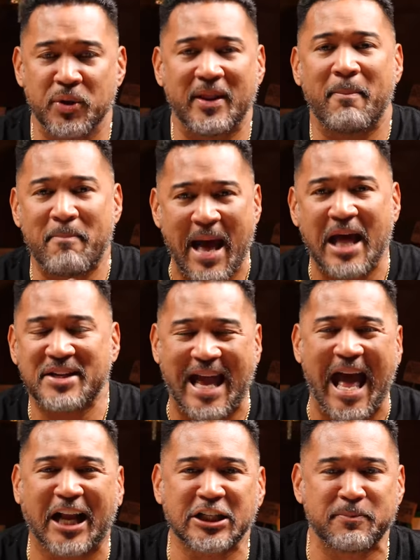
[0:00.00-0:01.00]
So they manage
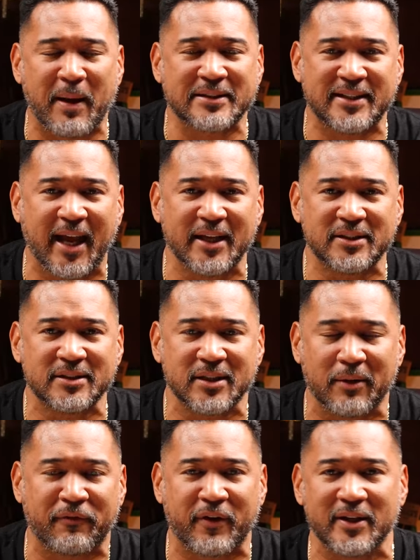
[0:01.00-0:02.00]
expectations
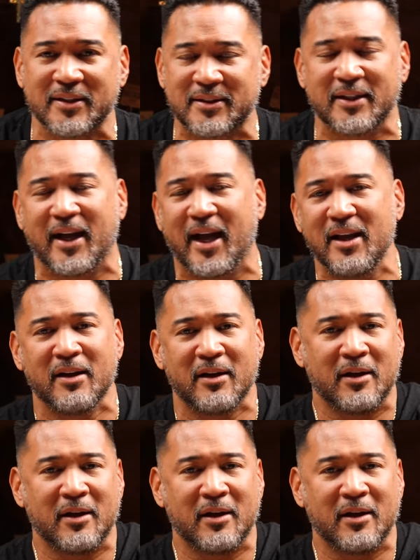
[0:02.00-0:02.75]
up front. And today,